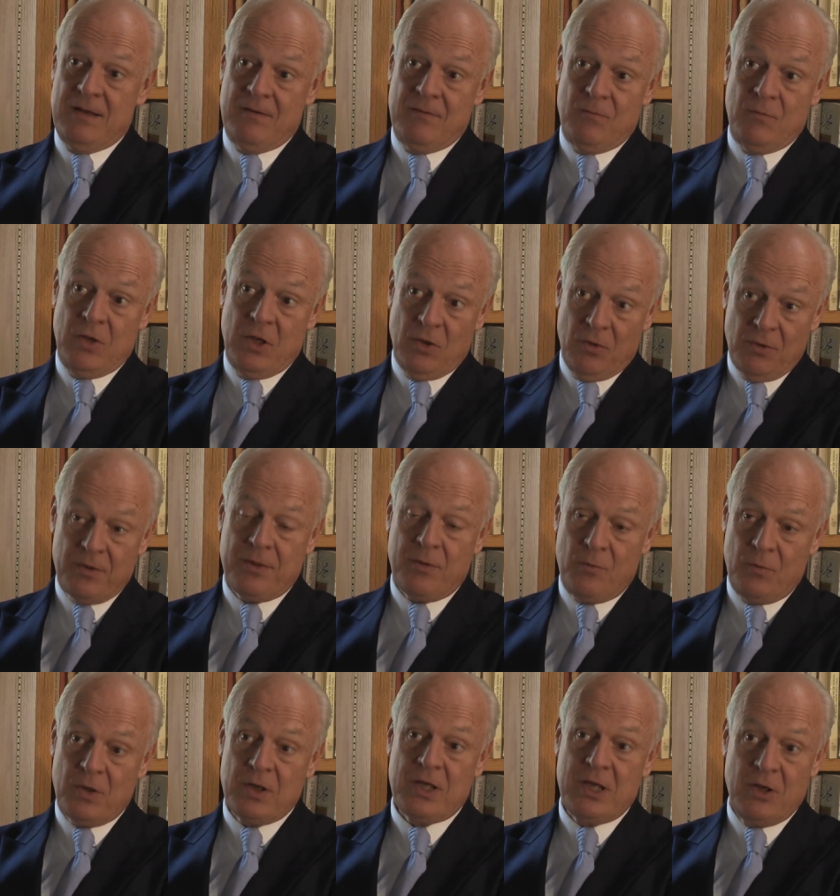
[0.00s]
We are also
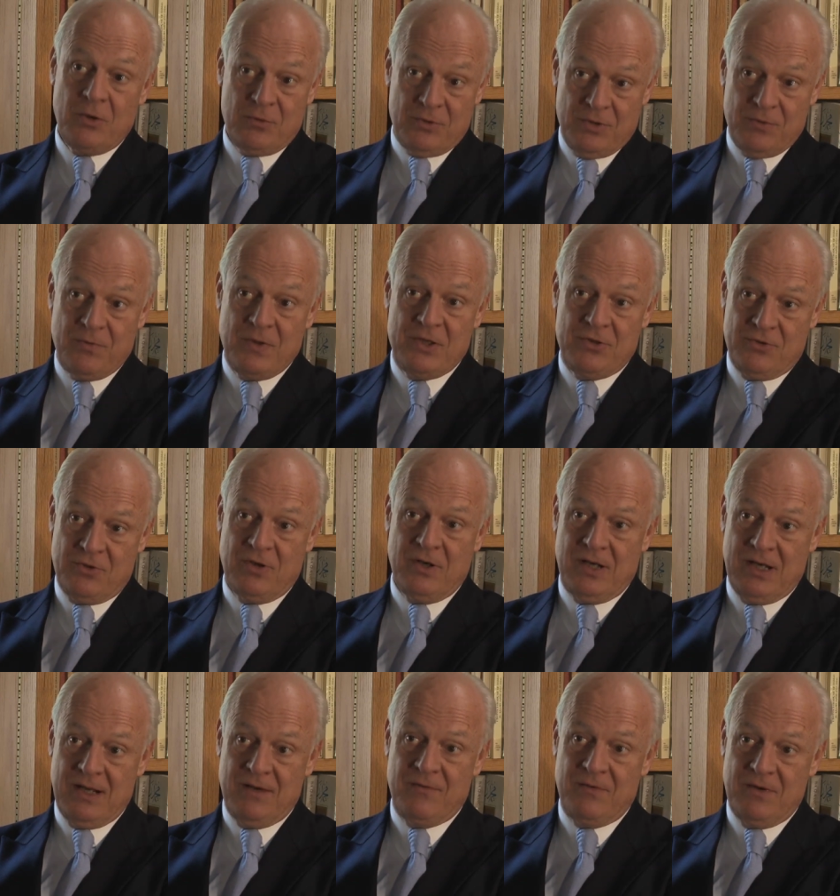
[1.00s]
working on the
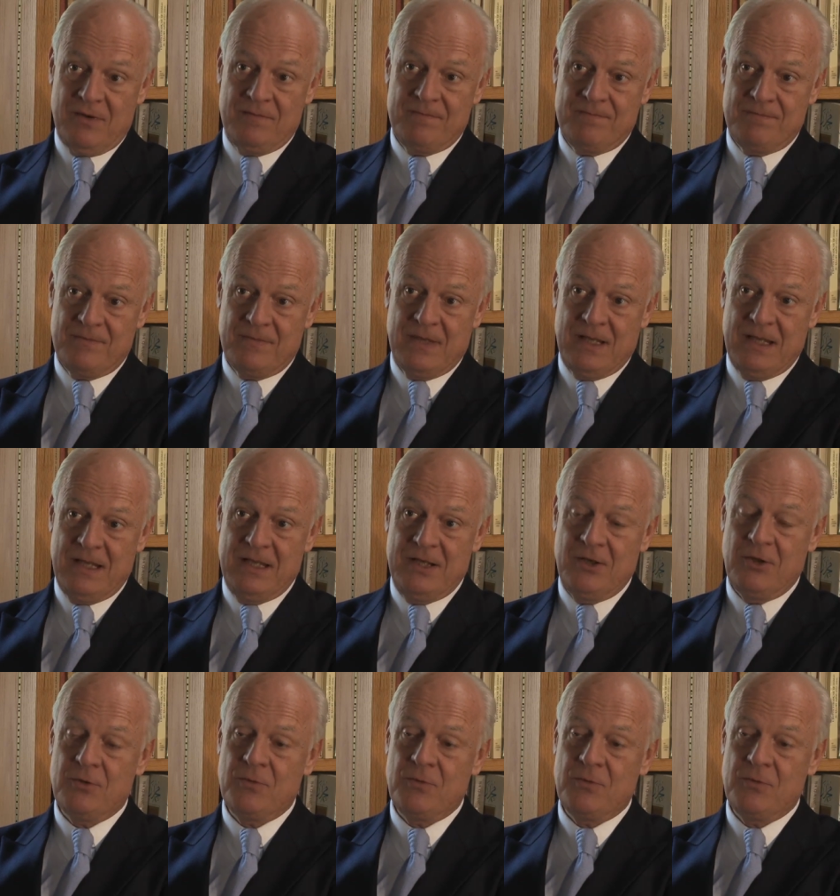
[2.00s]
regional level. Mm-hmm.